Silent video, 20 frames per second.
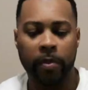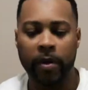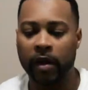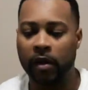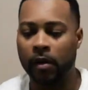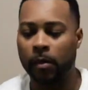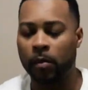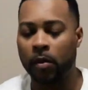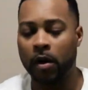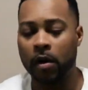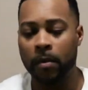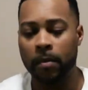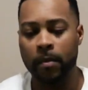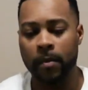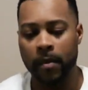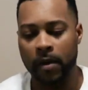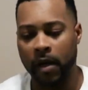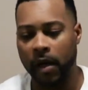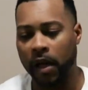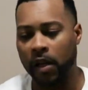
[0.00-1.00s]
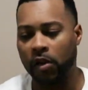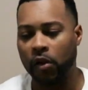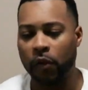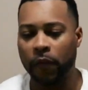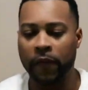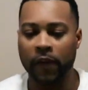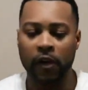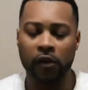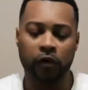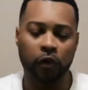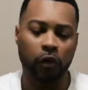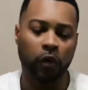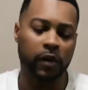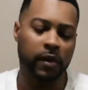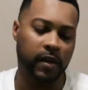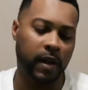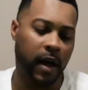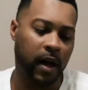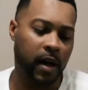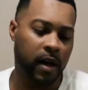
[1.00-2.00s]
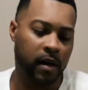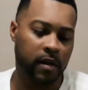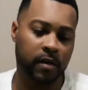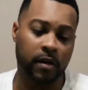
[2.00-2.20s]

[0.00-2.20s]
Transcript: picked them up, and they do fit true to size.